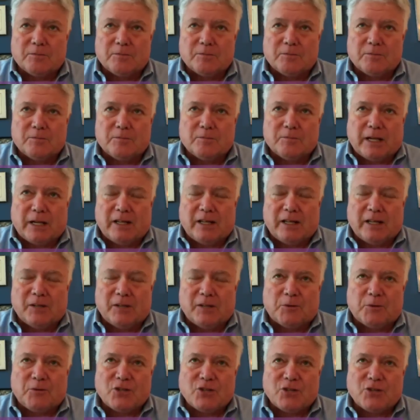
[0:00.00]
mental health
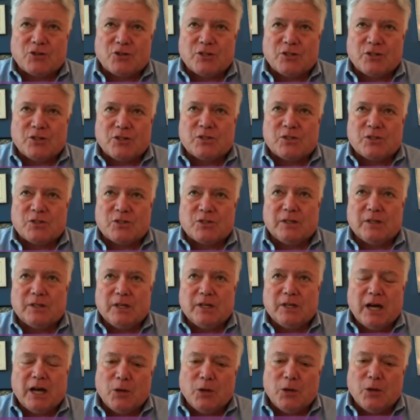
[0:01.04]
professions
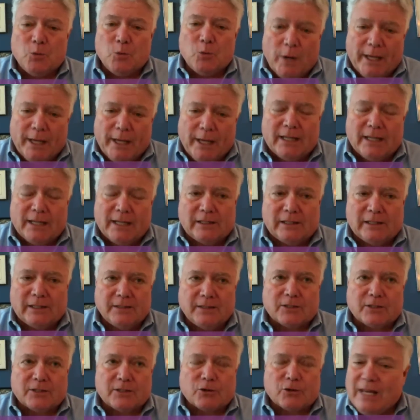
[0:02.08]
unwittingly
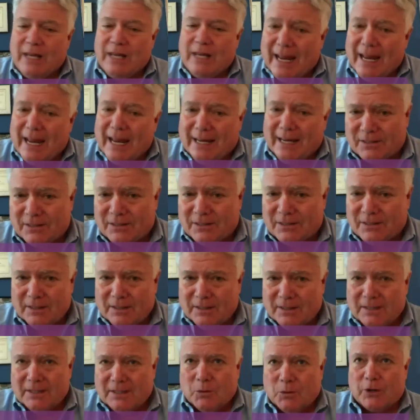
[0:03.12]
create
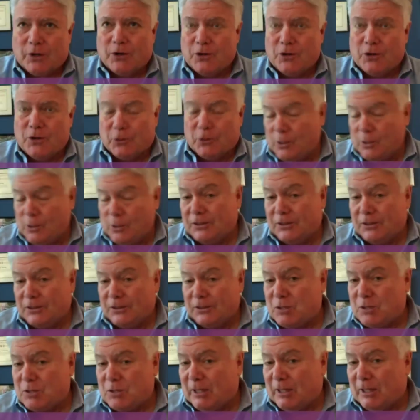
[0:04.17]
what are the real
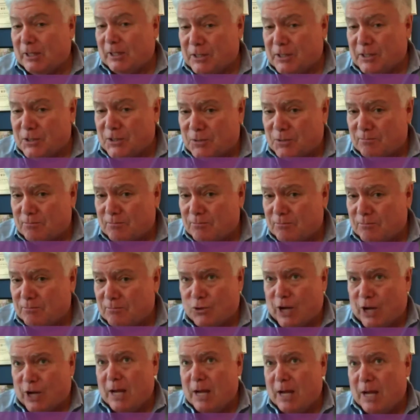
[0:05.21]
disabilities:
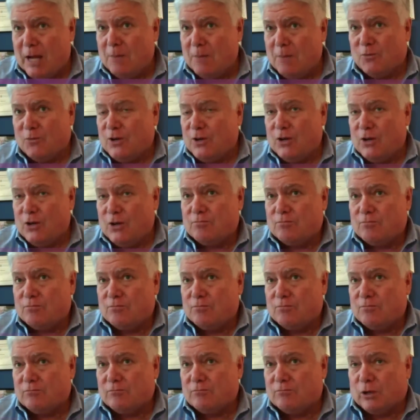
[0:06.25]
shame, fear,
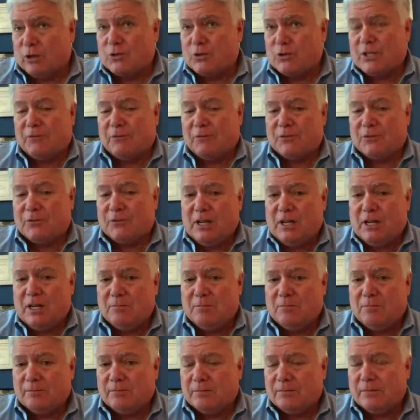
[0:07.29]
low
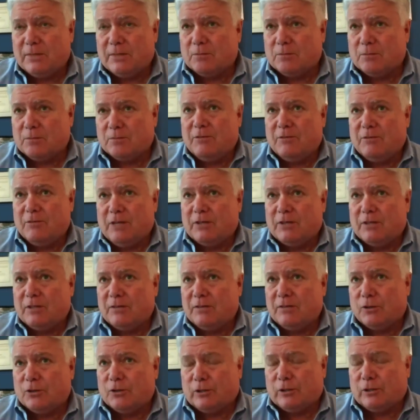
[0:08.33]
self-esteem, you're believing
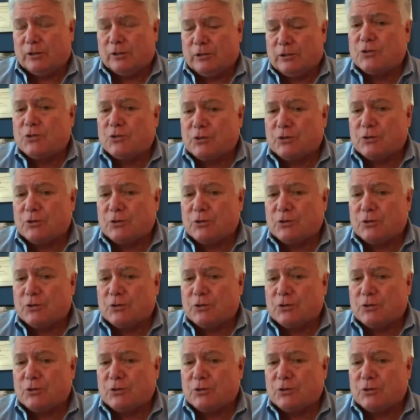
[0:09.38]
you're a loser.